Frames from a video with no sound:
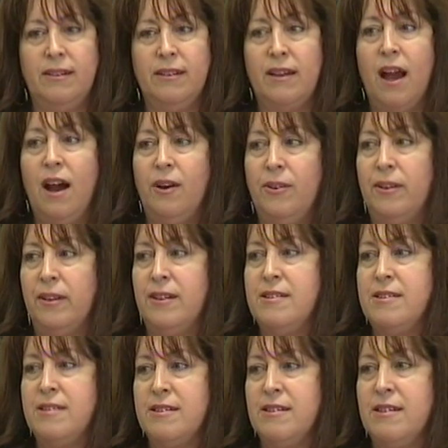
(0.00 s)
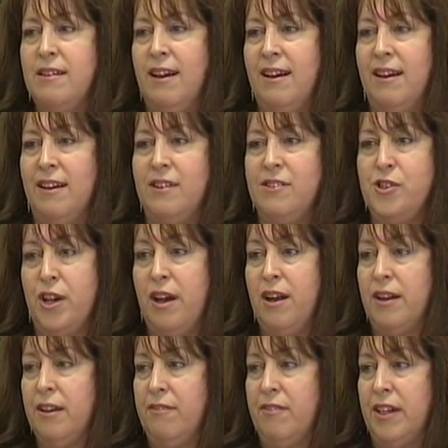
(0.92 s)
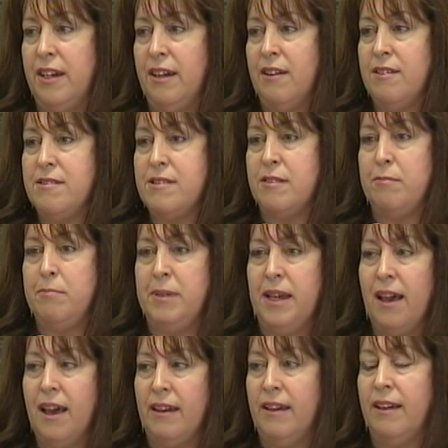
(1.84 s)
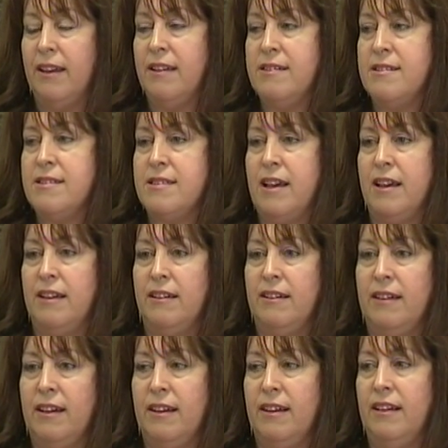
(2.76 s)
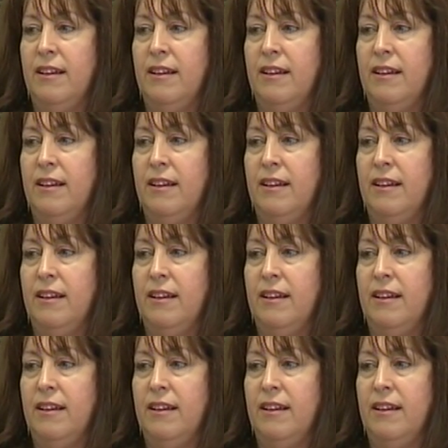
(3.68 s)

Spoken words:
countless jihadi videos of beheadings and